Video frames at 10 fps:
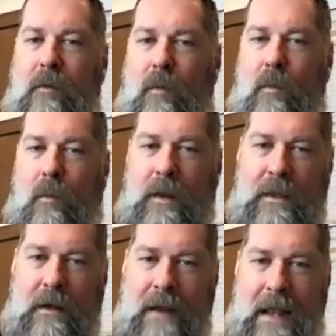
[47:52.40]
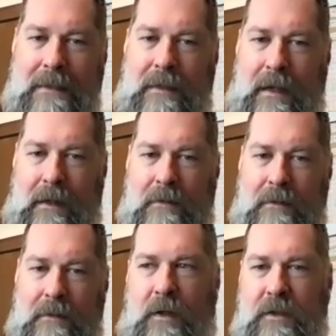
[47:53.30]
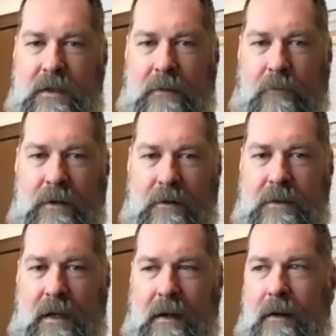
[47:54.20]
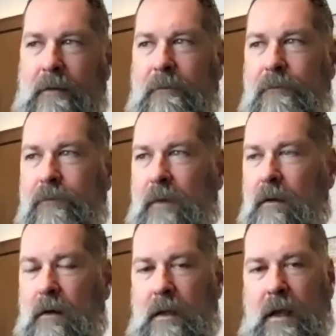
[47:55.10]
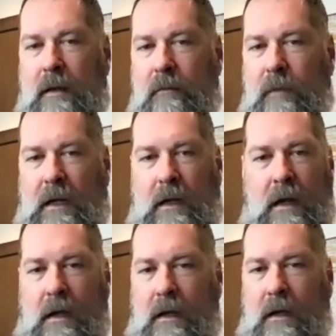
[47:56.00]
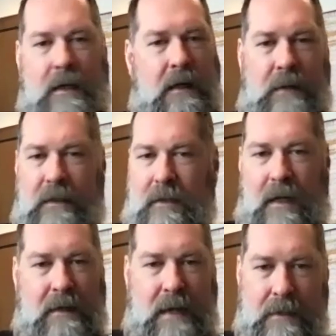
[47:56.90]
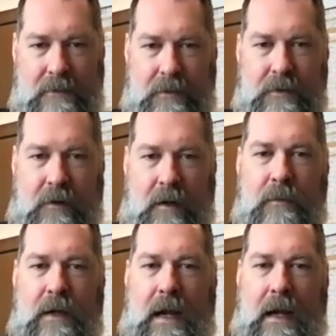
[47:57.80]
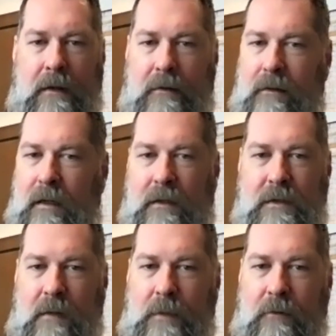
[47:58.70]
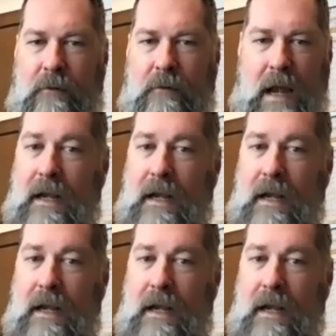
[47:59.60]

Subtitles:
what they're not saying is as much as what they're saying. And then media is going to be sanitized and scrubbed, and it's going to be written. I